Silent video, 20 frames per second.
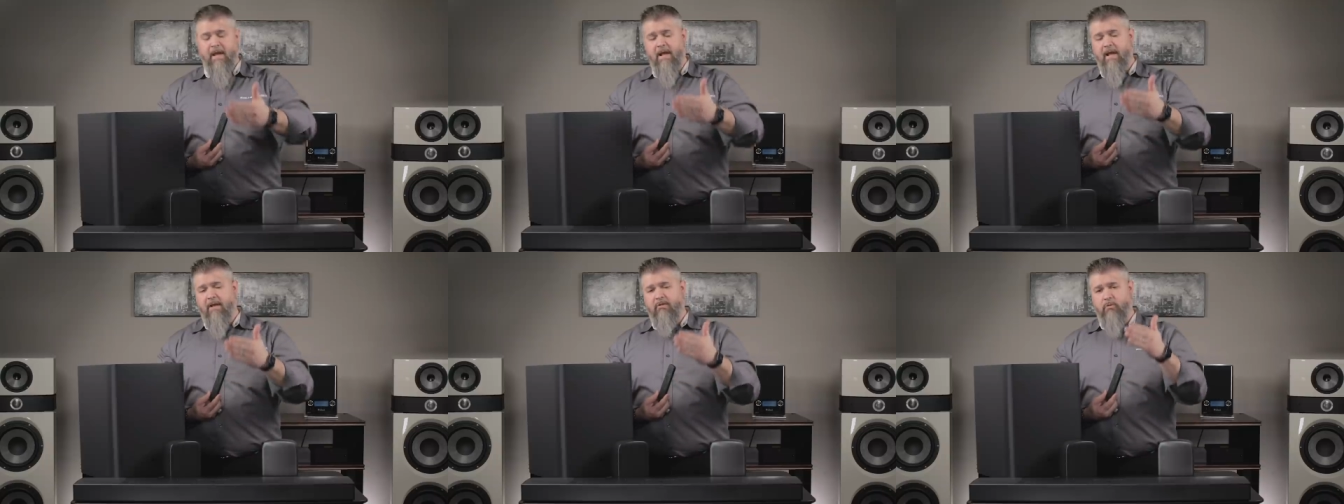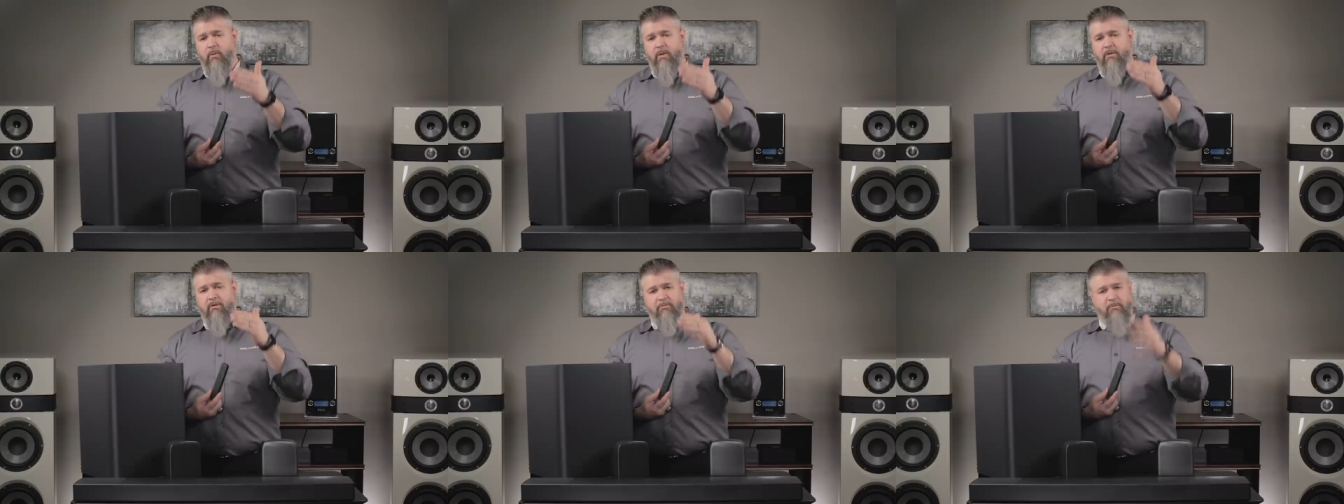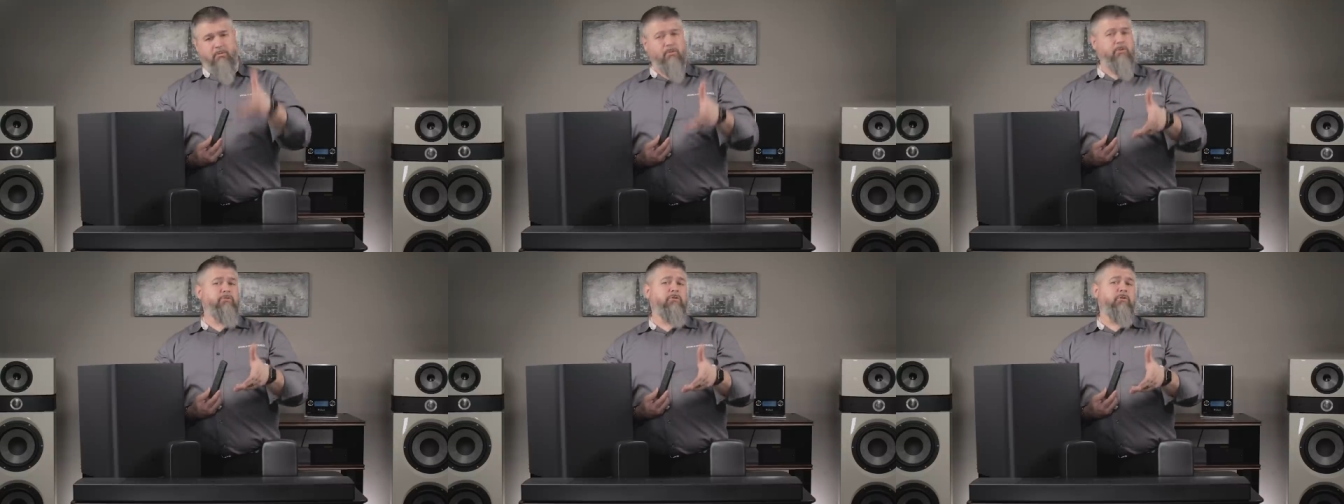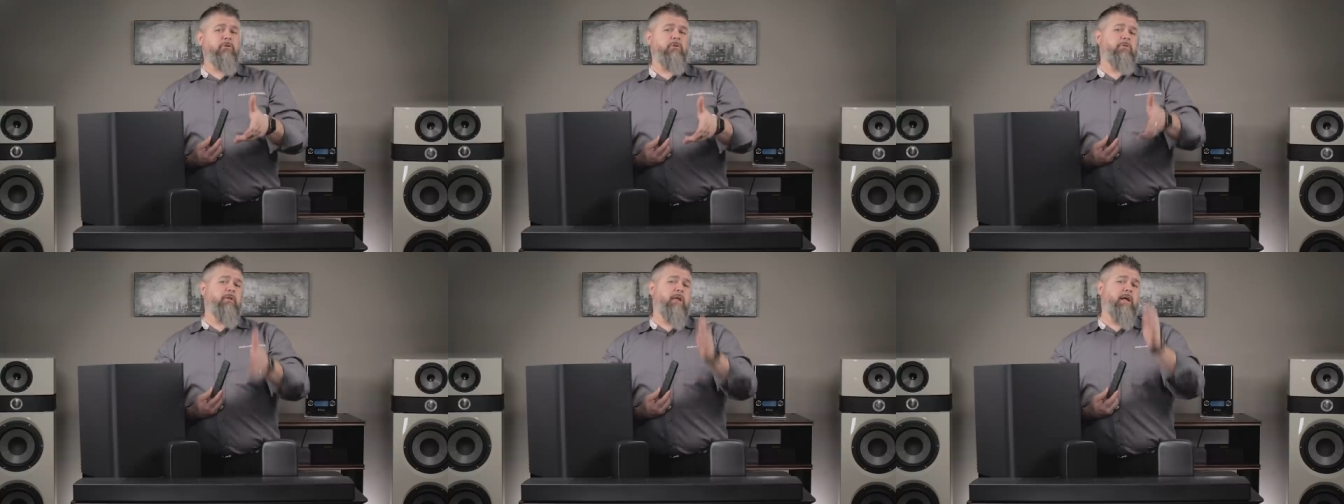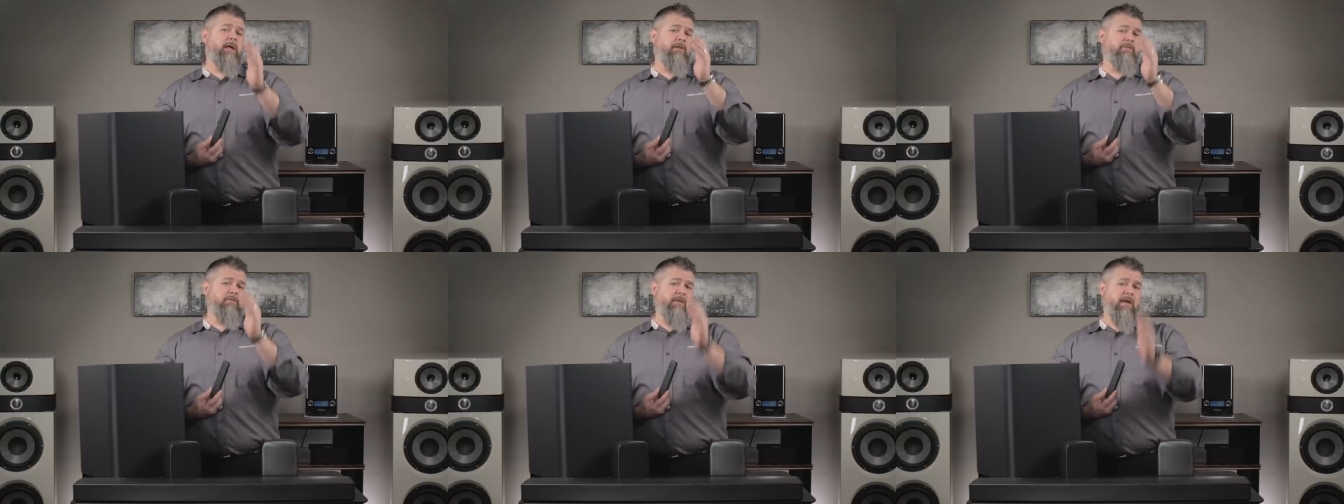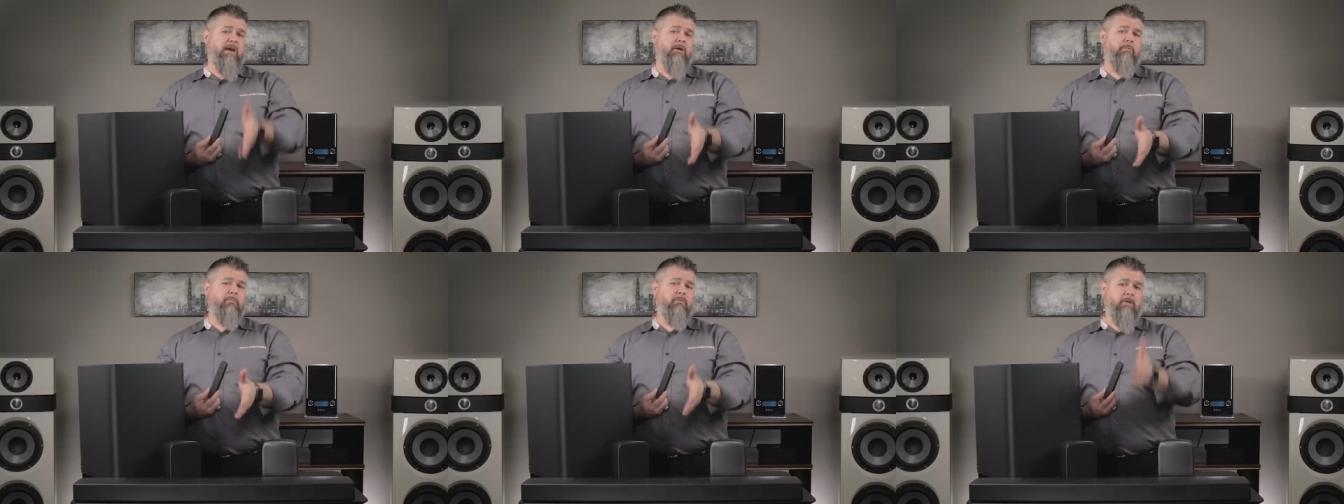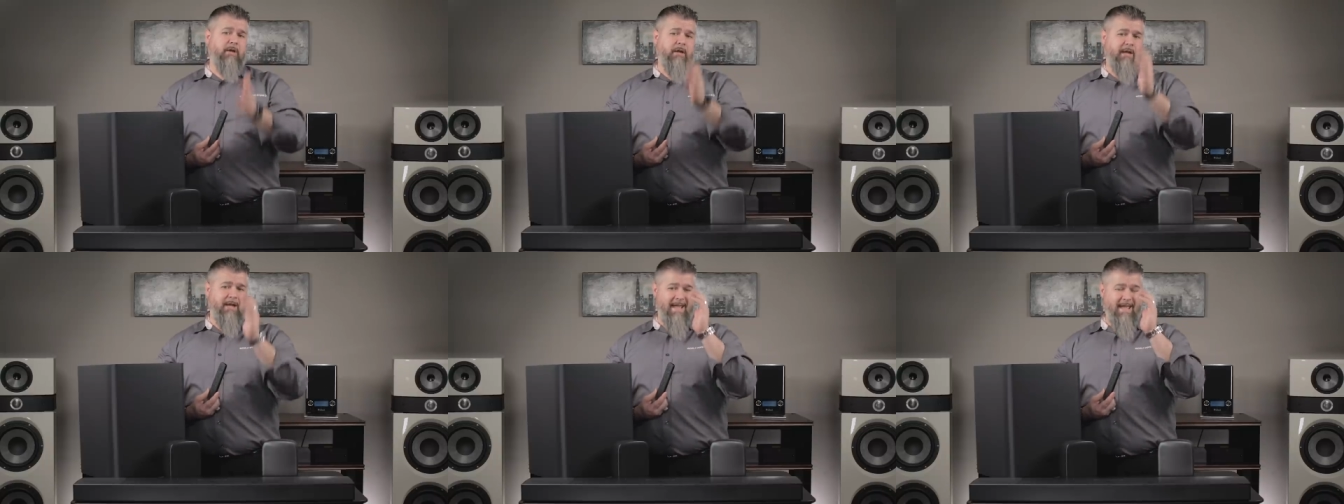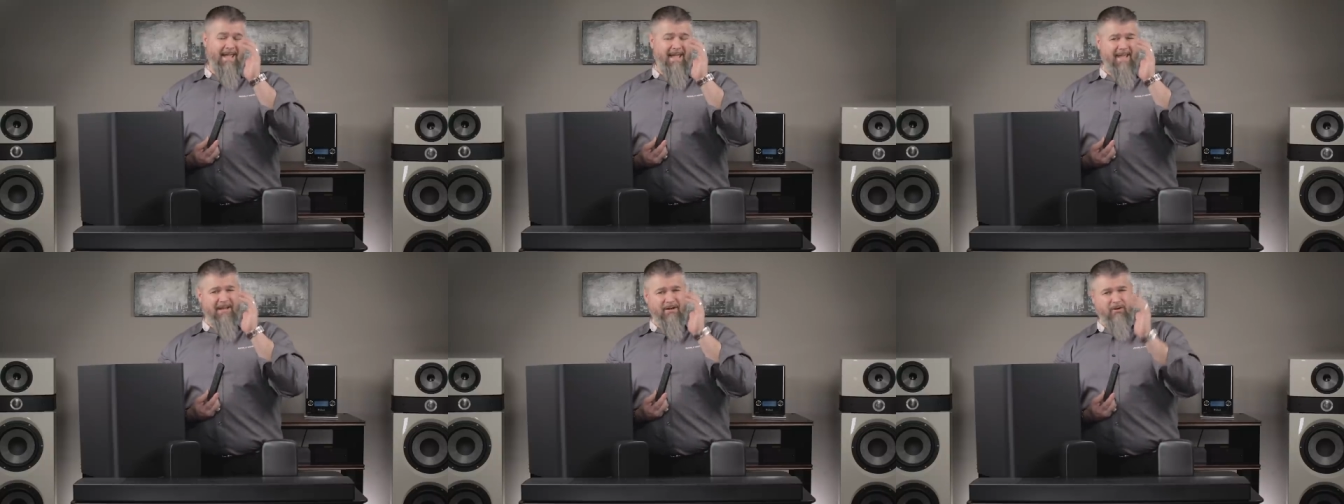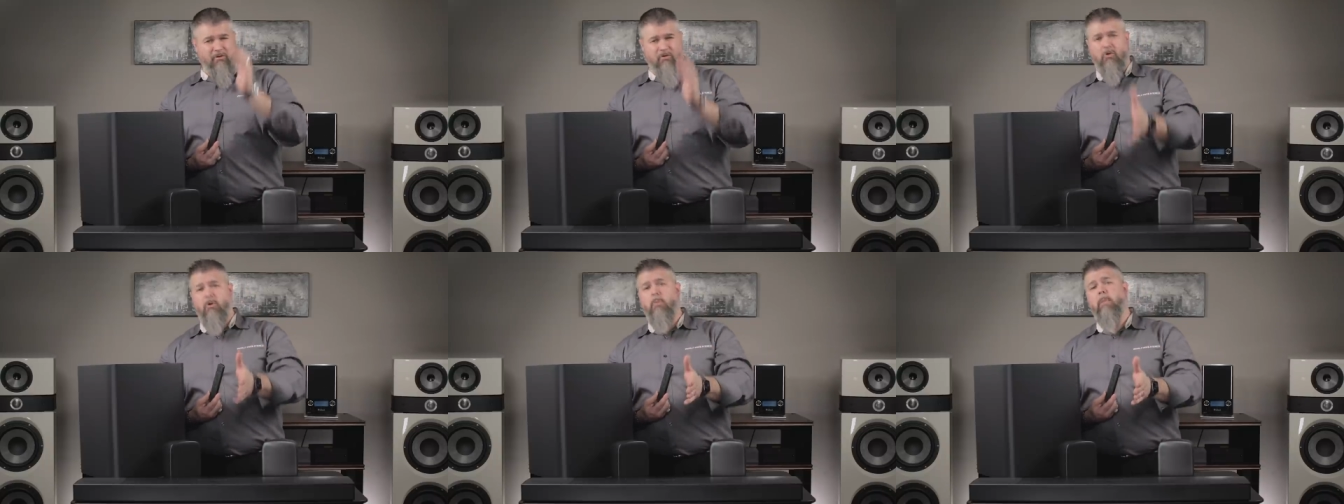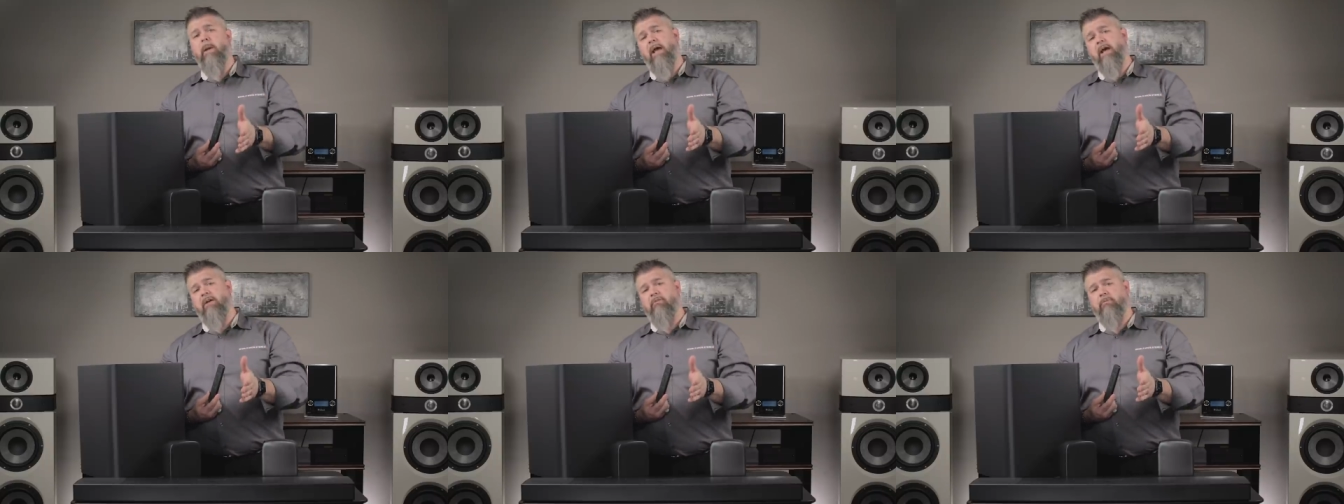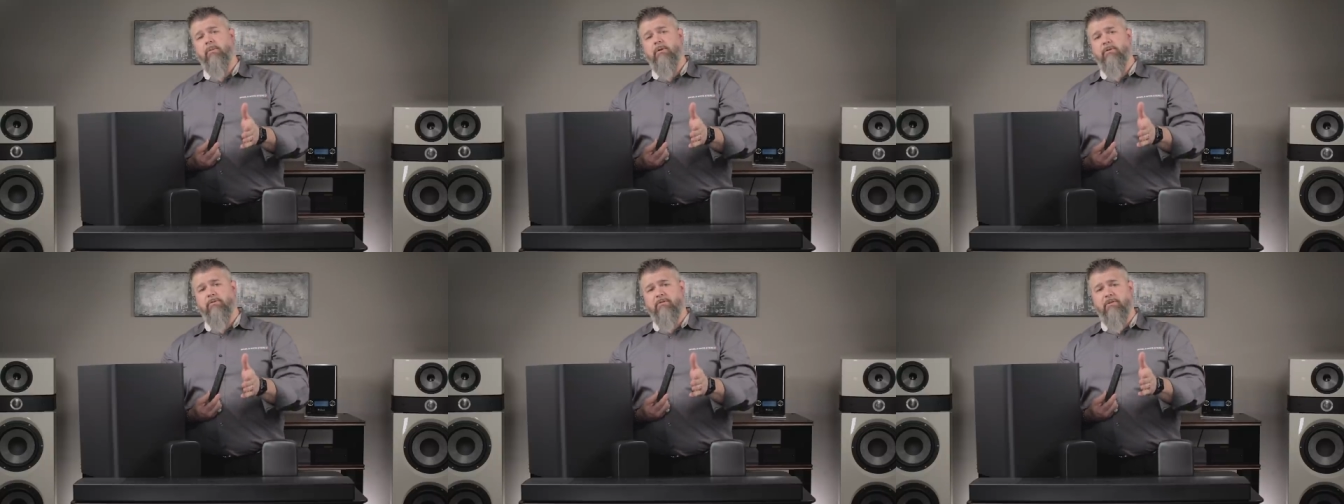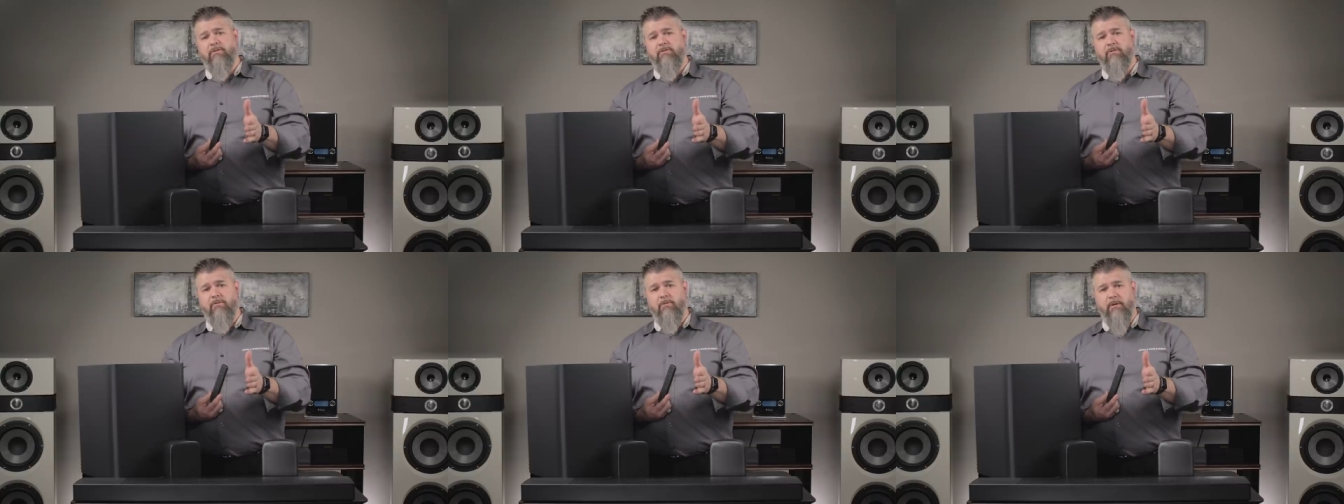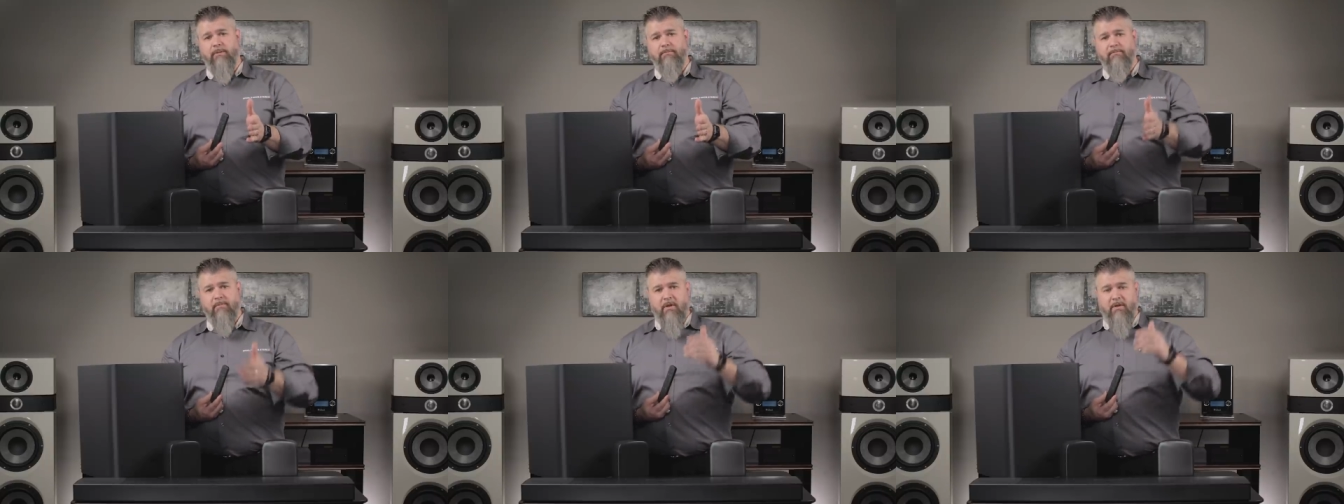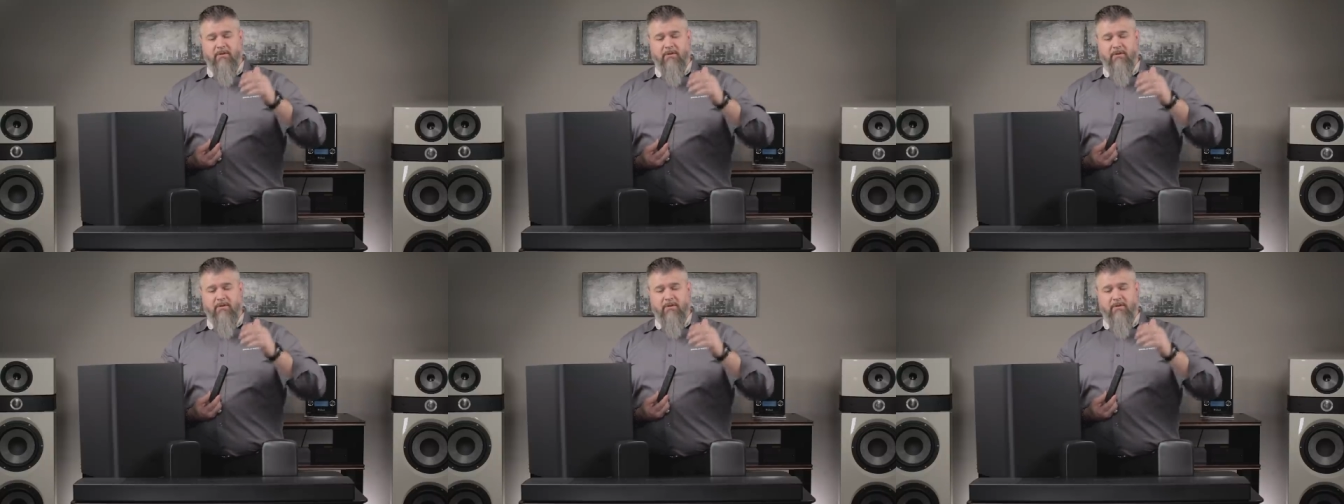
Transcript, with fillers: As well as Bluetooth, it has AirPlay and Chromecast built into it.